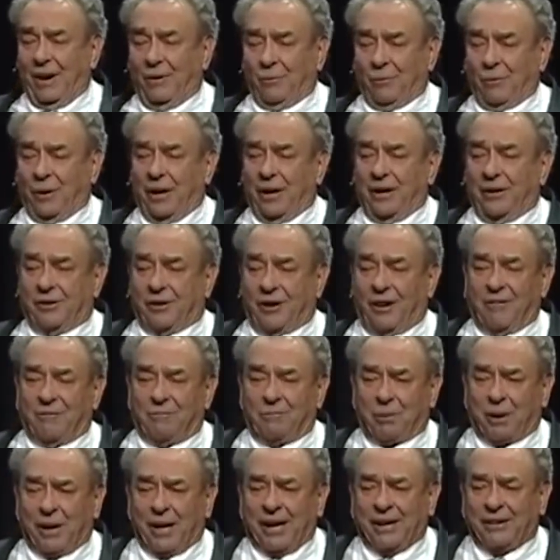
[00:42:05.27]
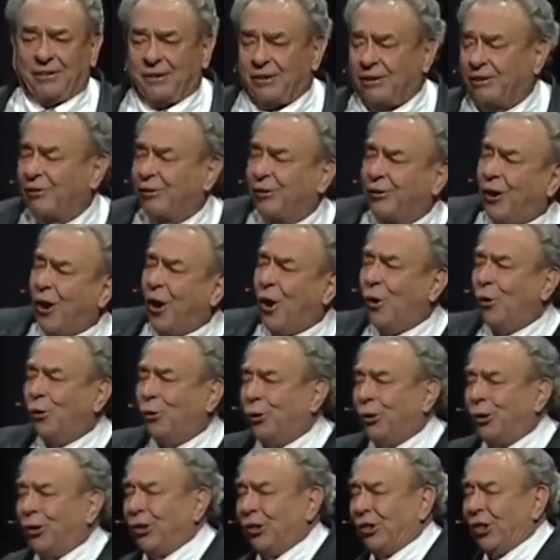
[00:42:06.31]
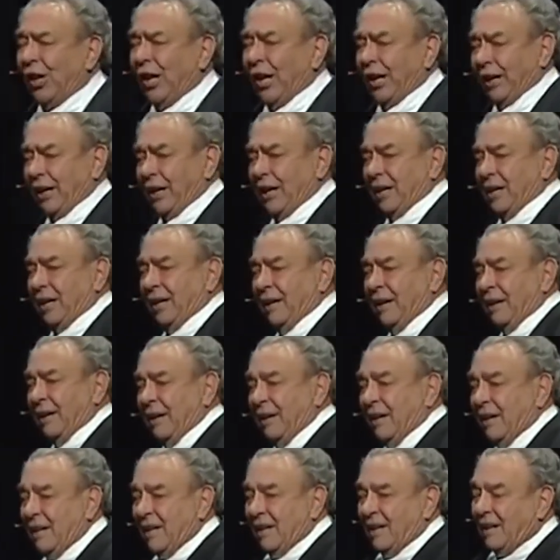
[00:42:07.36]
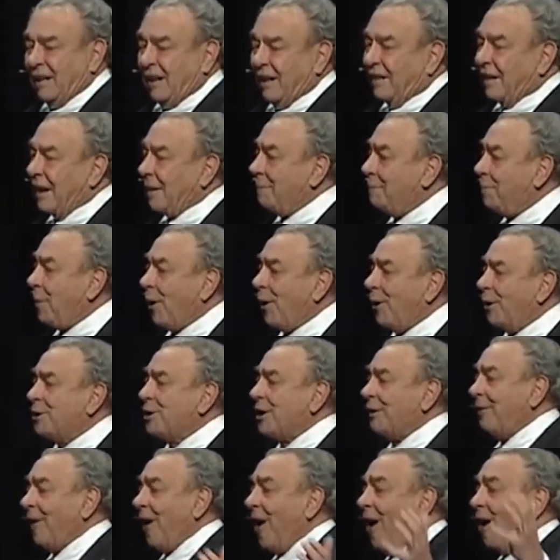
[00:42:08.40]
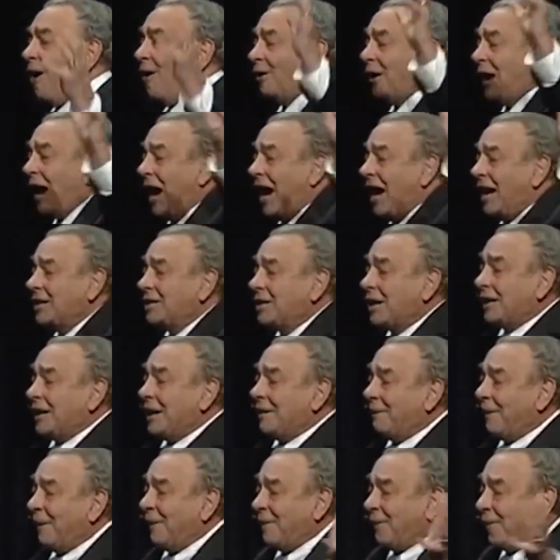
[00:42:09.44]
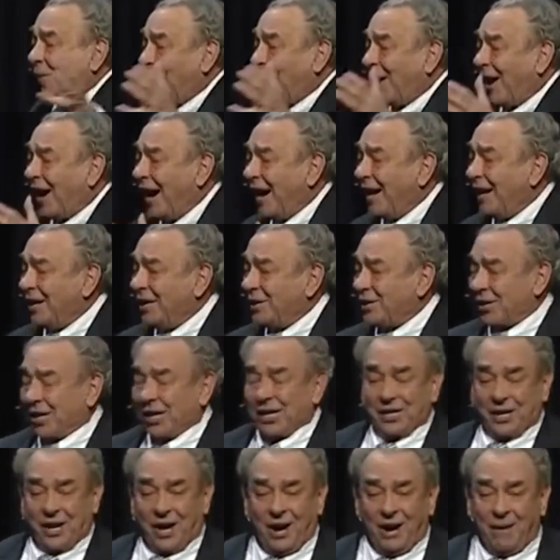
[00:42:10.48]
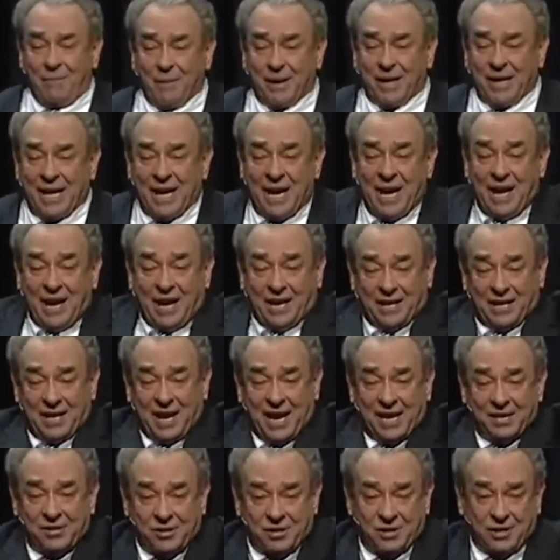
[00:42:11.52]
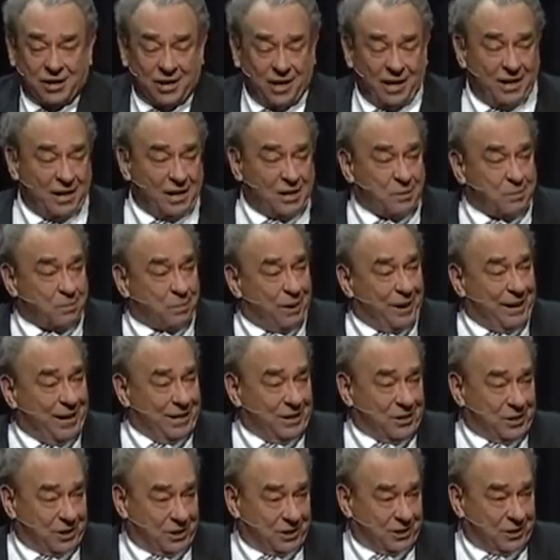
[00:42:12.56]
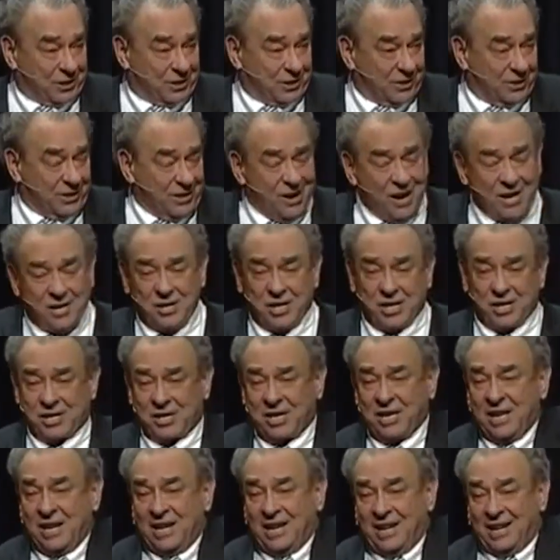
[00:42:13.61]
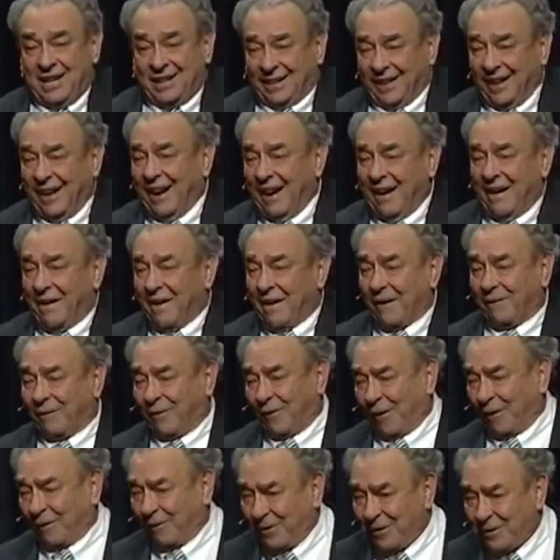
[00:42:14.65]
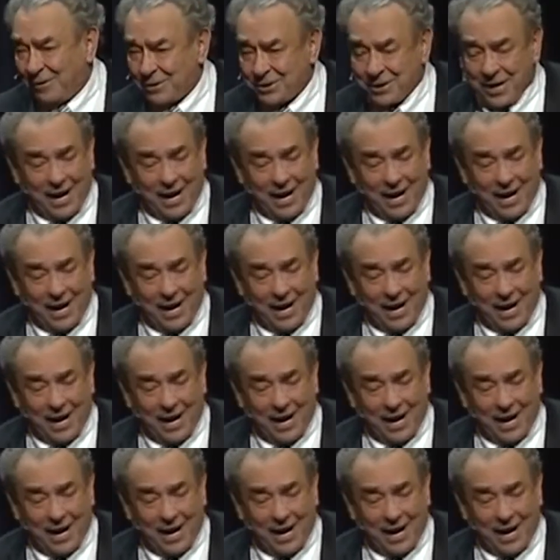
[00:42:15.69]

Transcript: outreach of branches so thick that birds of all kinds of different varieties can come and nest in its branches, not just land there for a few